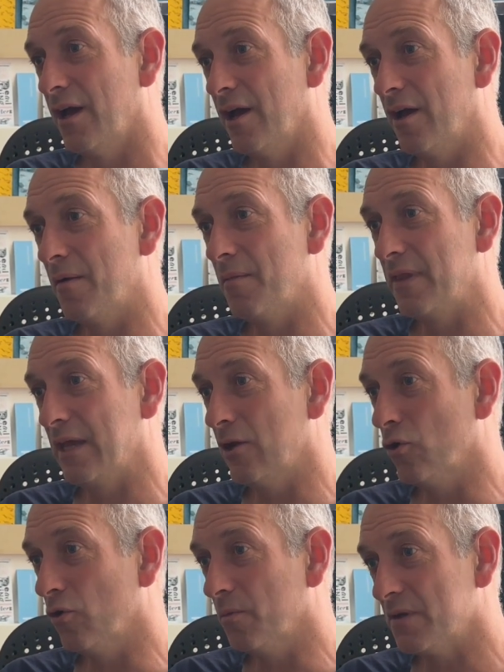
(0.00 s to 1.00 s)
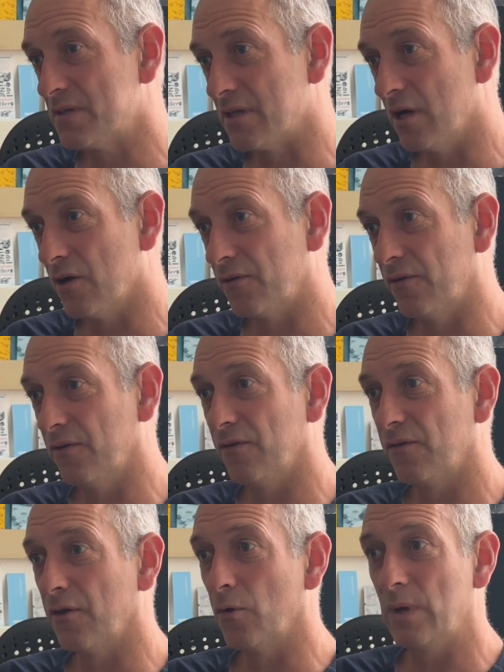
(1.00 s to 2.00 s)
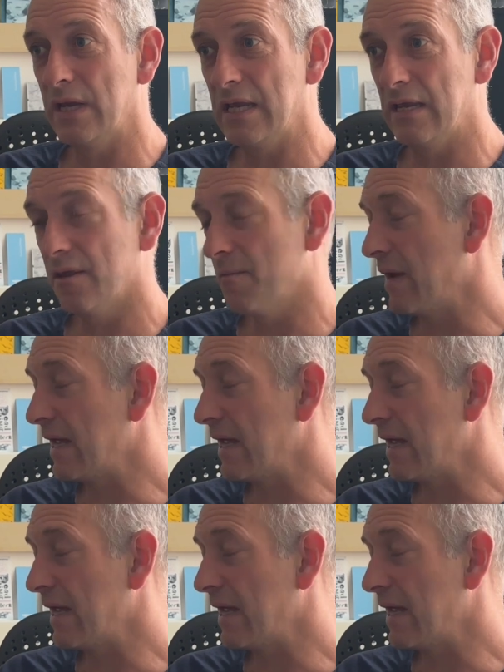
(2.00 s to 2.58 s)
the enormous sarsen that